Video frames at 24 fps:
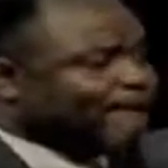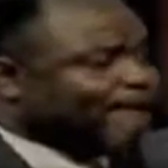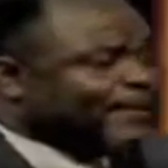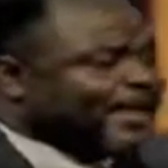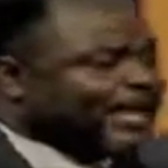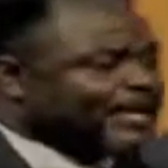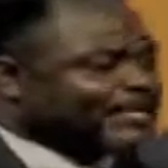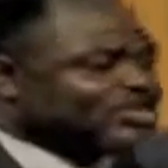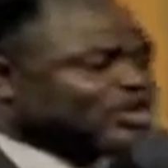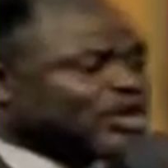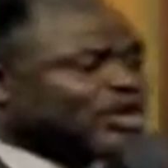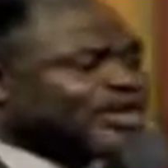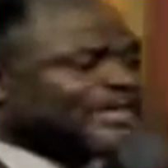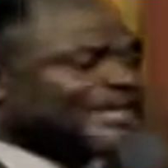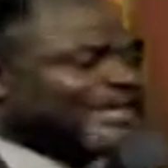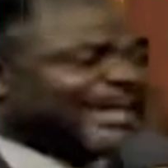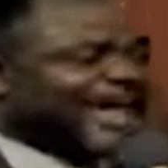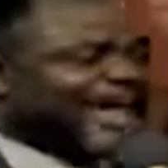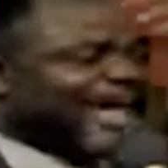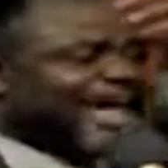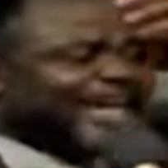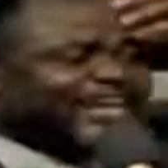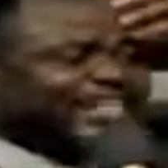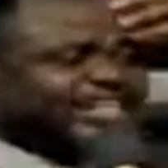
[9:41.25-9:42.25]
based on
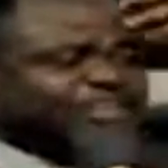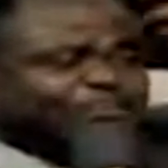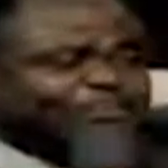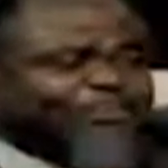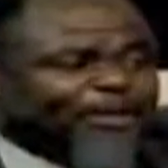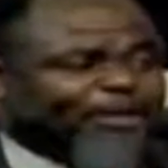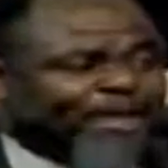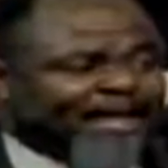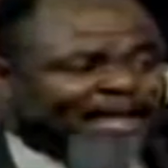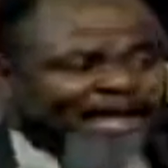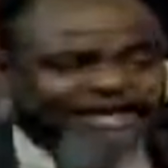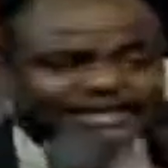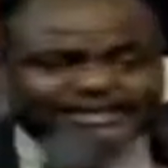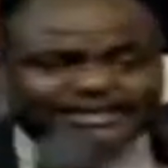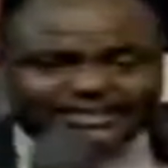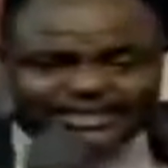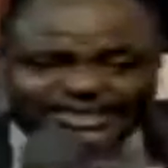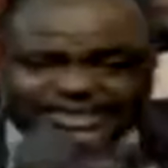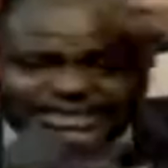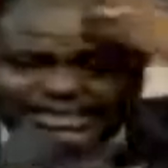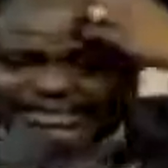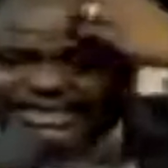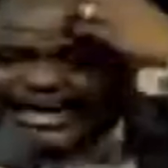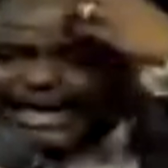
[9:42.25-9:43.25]
their
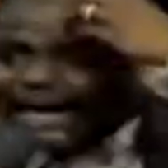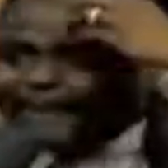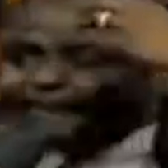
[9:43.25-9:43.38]
experiences